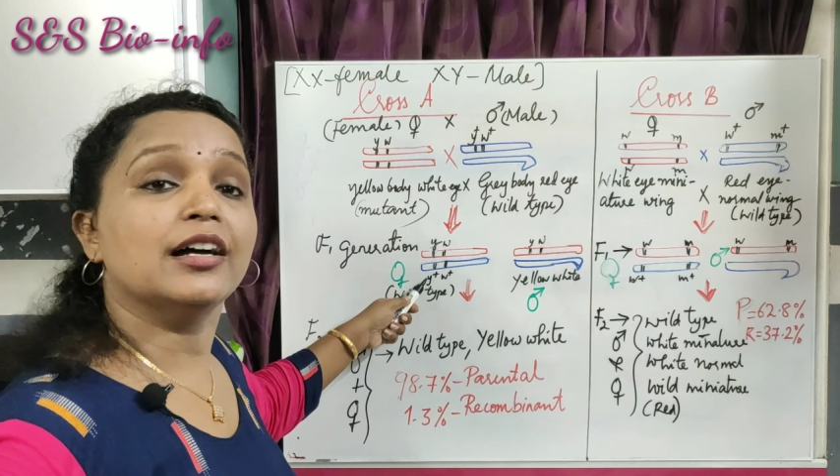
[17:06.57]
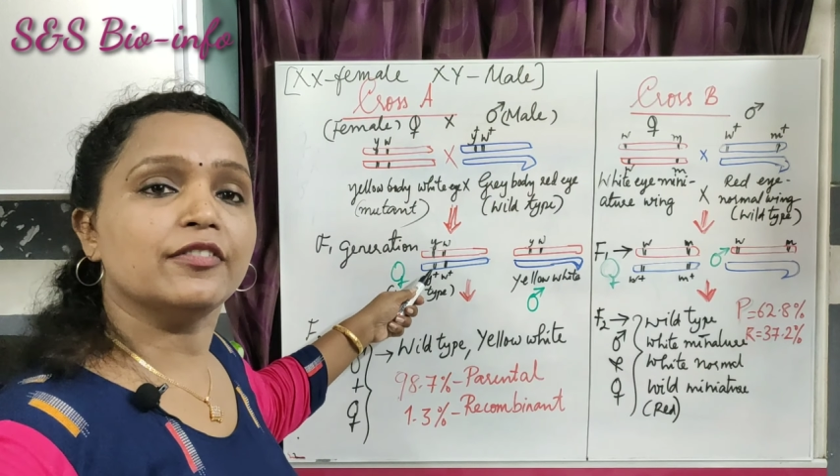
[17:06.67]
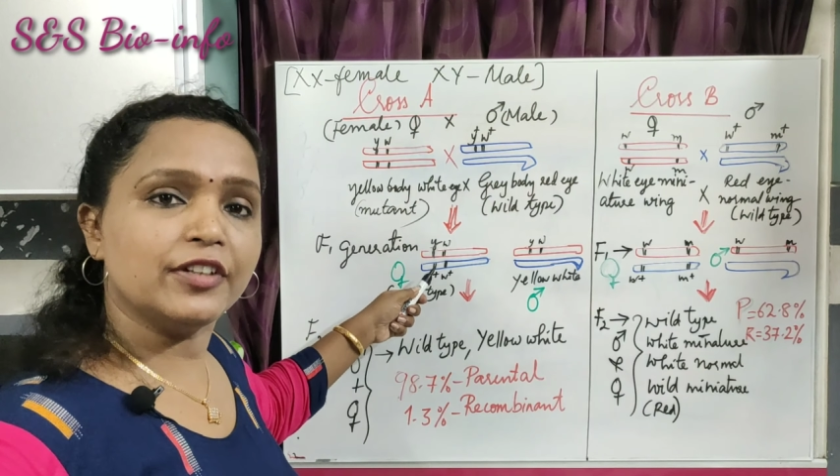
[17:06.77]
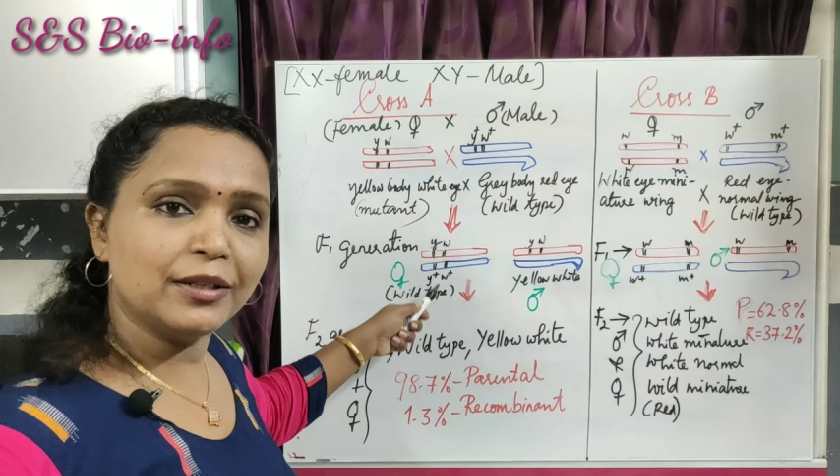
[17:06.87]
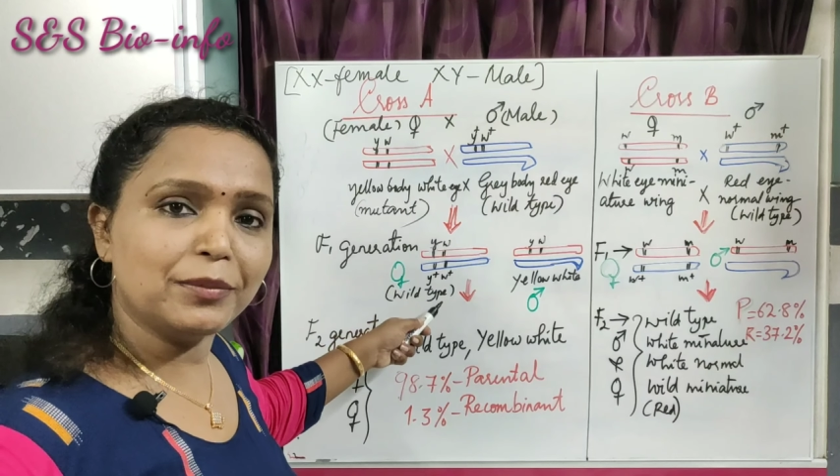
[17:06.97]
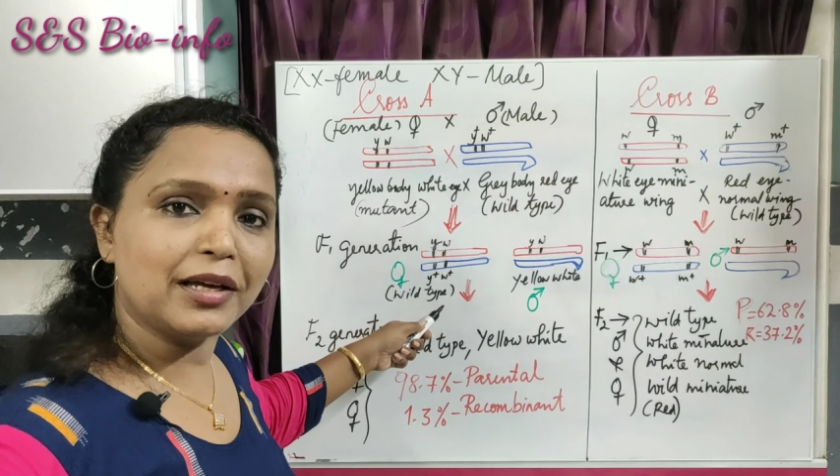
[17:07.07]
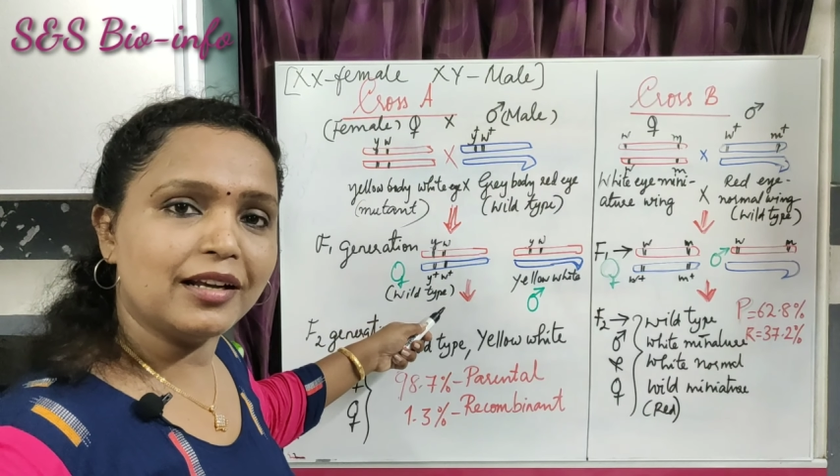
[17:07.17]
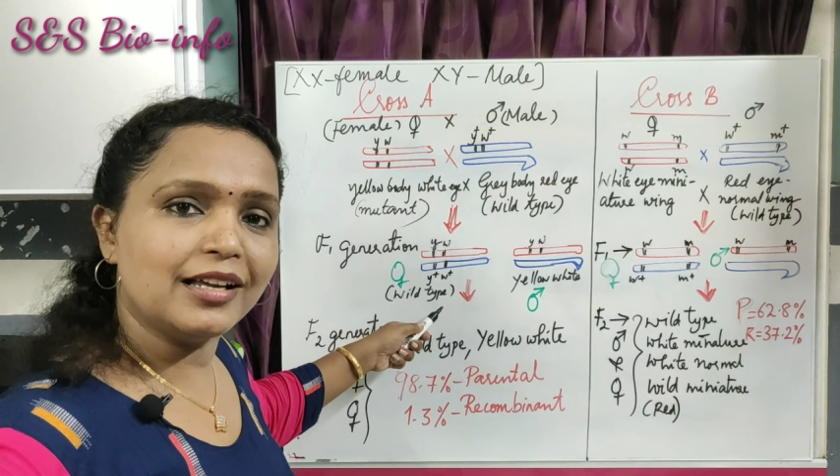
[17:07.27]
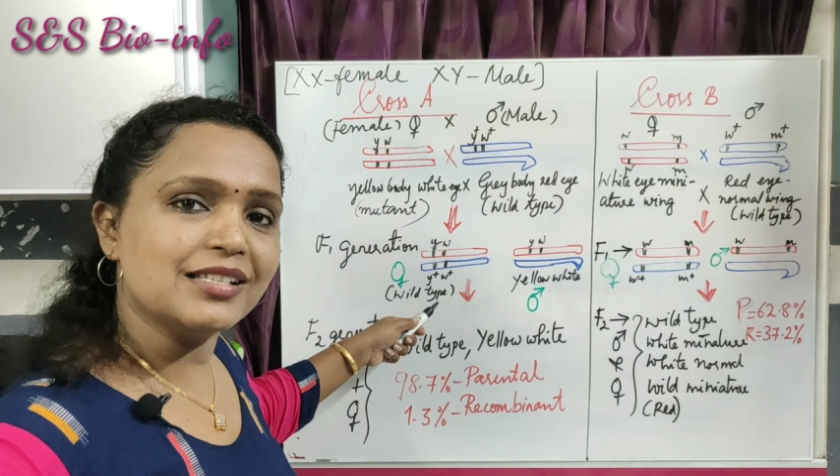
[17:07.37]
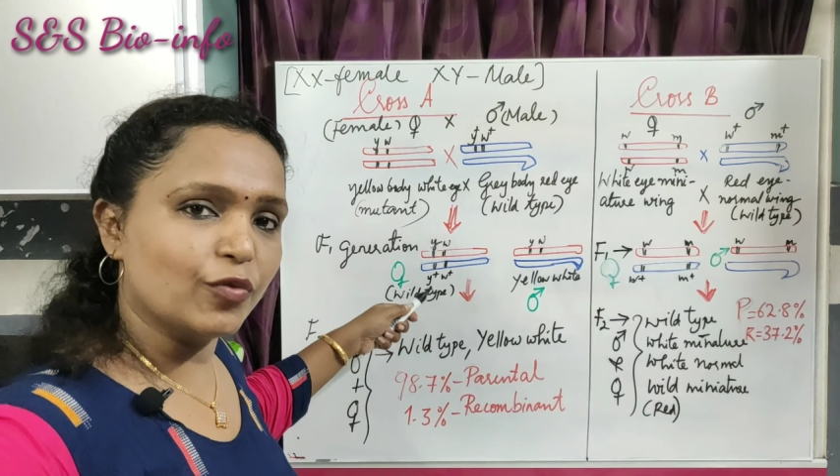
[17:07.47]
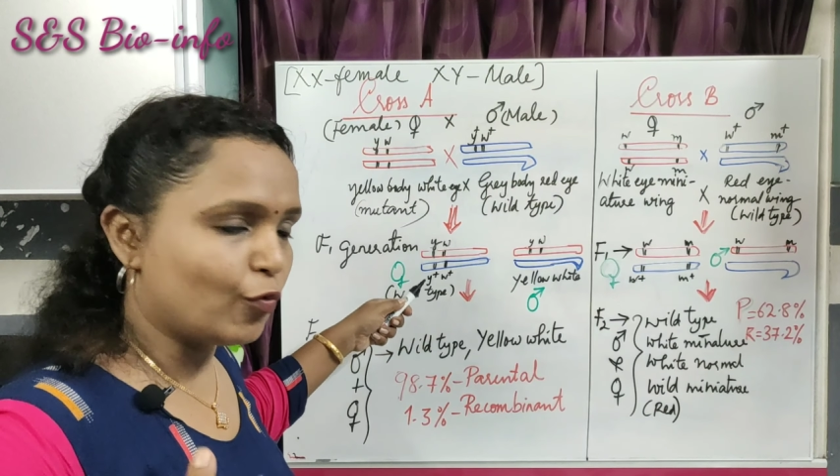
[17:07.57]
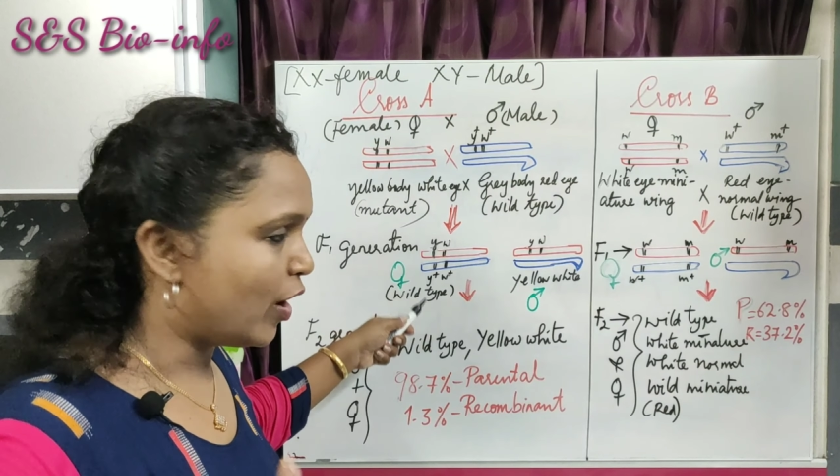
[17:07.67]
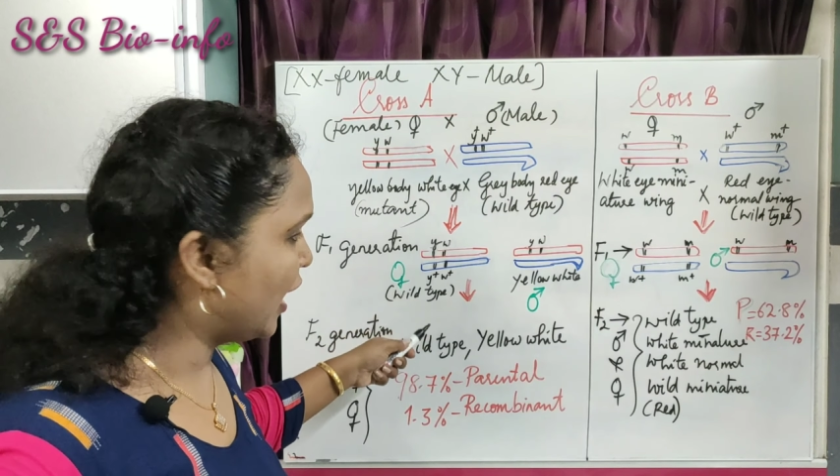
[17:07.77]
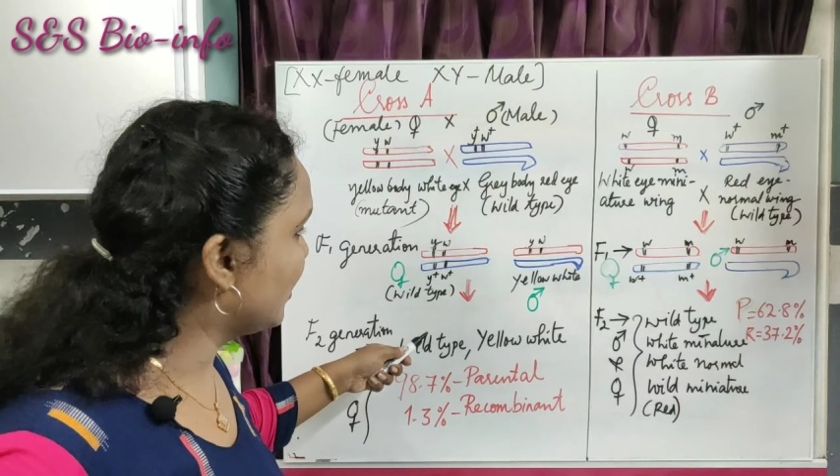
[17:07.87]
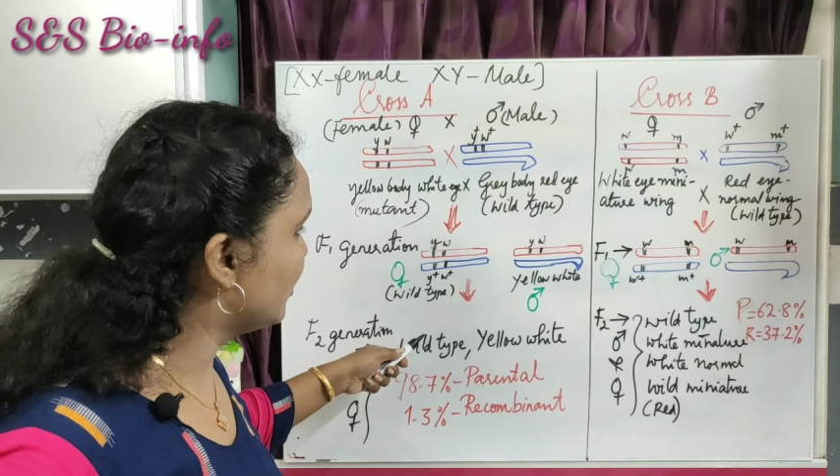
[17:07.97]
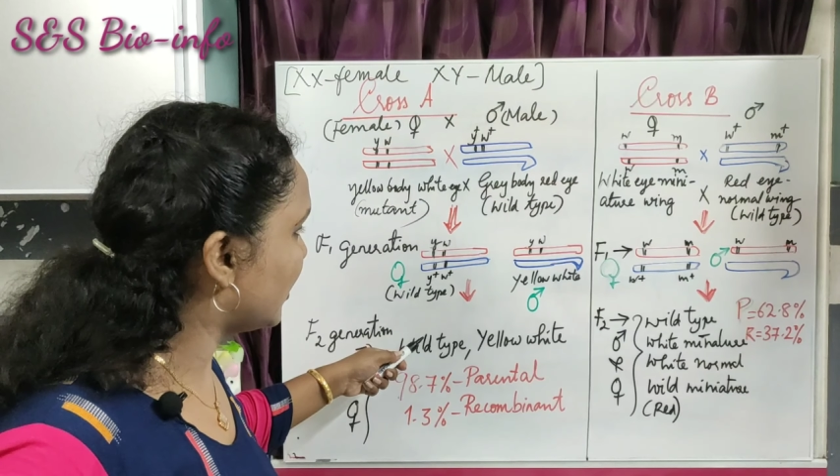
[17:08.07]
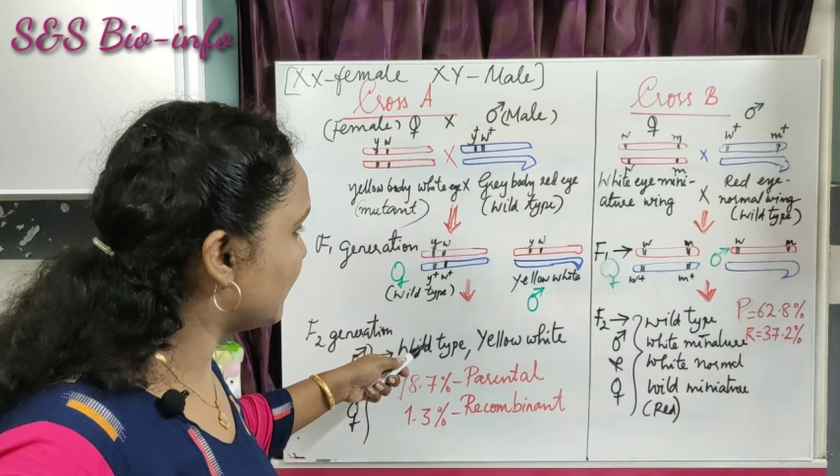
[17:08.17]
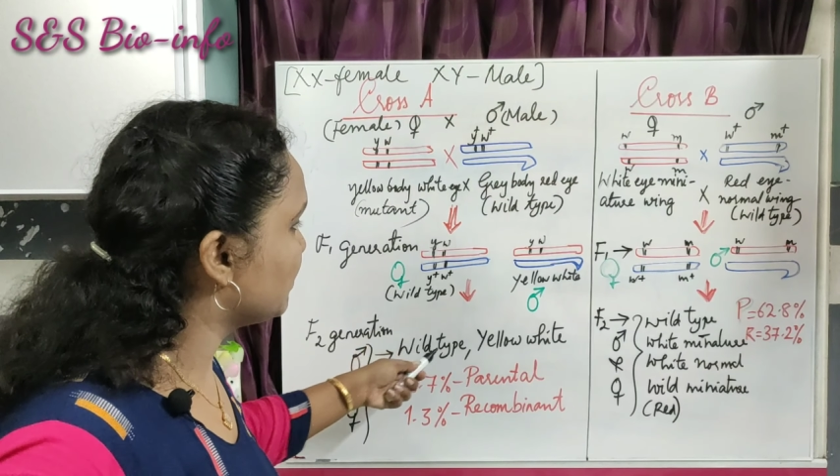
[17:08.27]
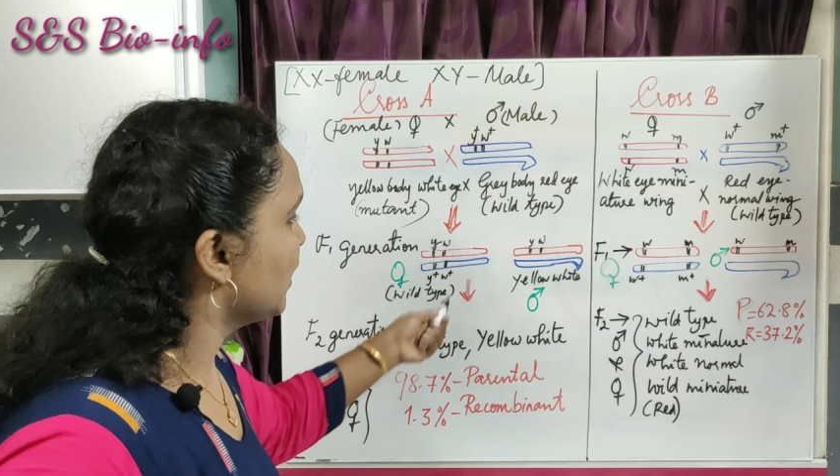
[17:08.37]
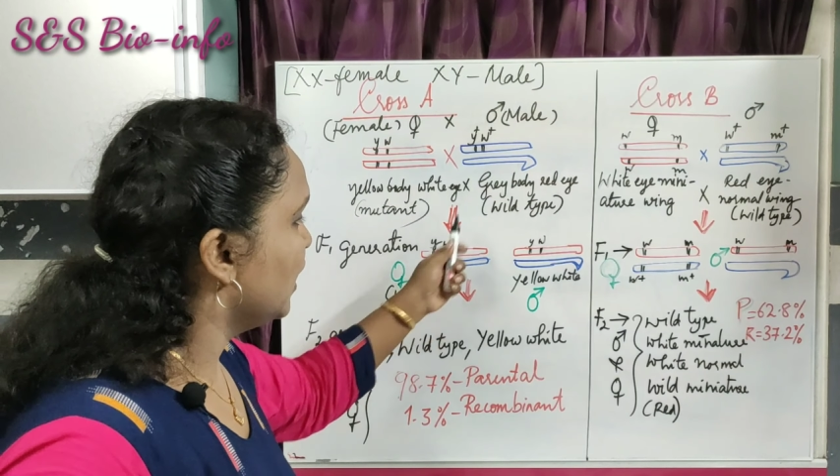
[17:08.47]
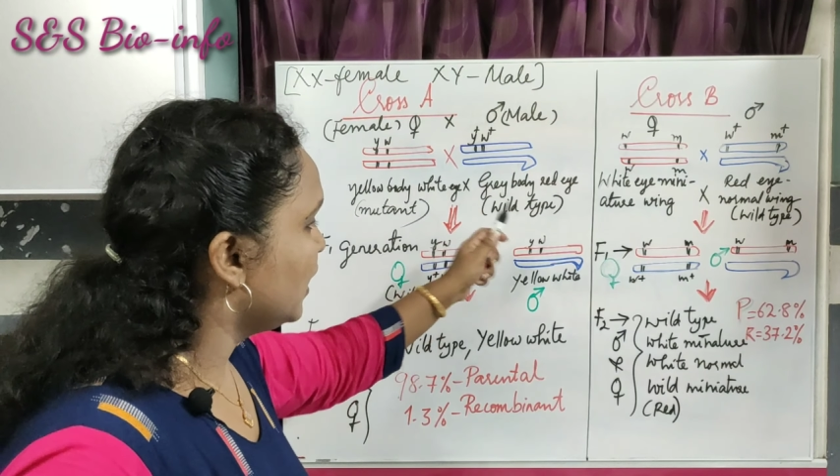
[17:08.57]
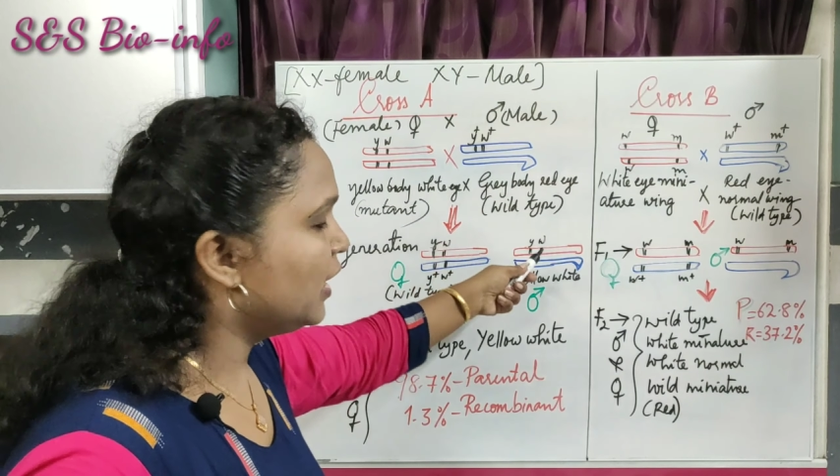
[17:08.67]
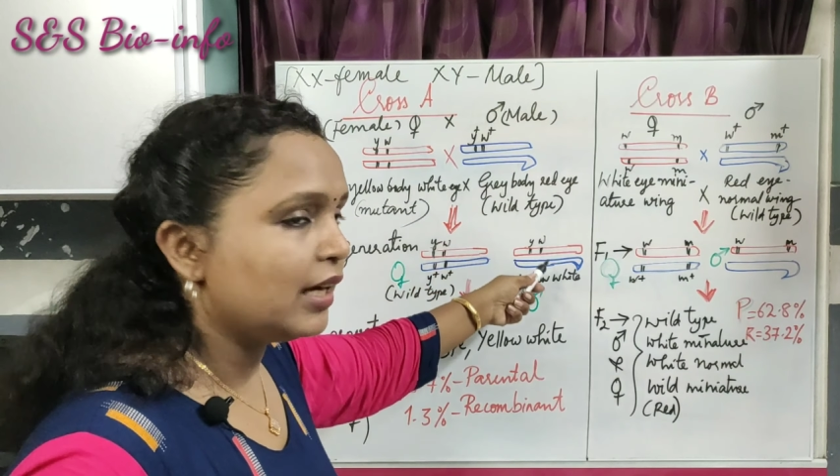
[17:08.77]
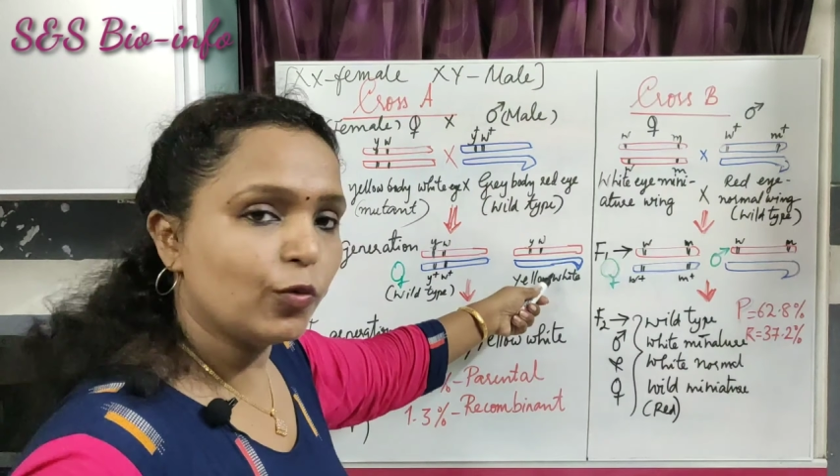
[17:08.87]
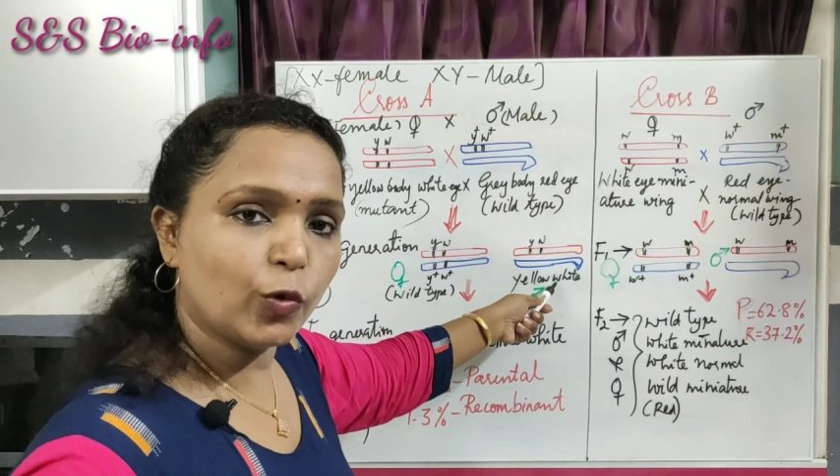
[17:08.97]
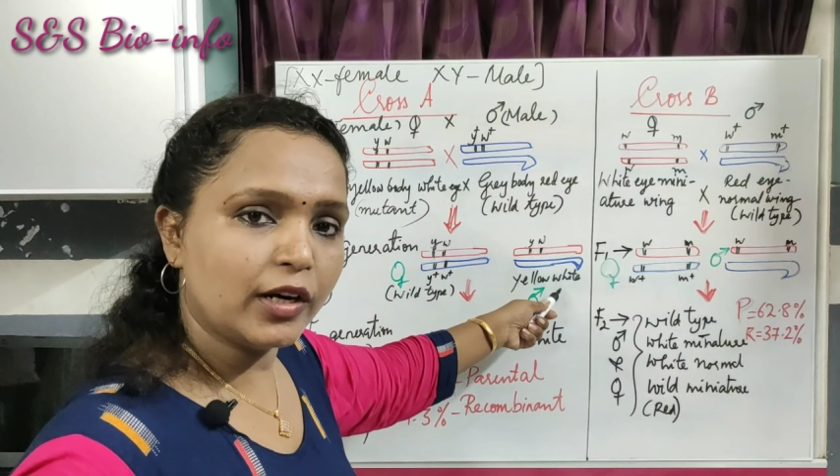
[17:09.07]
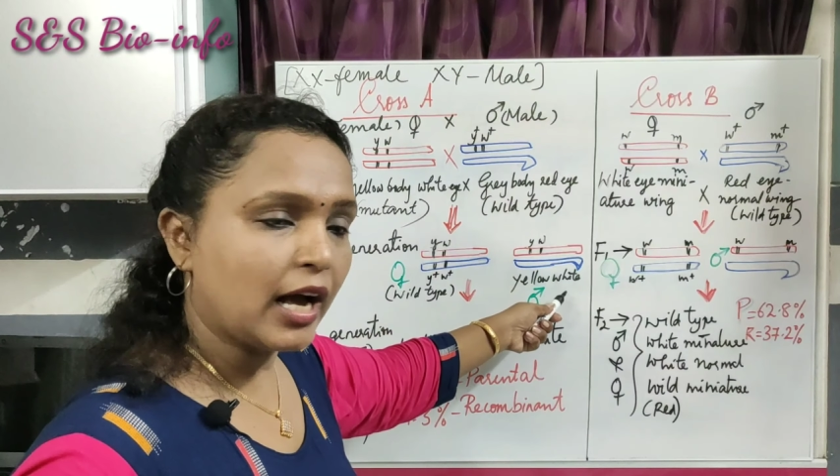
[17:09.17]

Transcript: female is wild type. Here what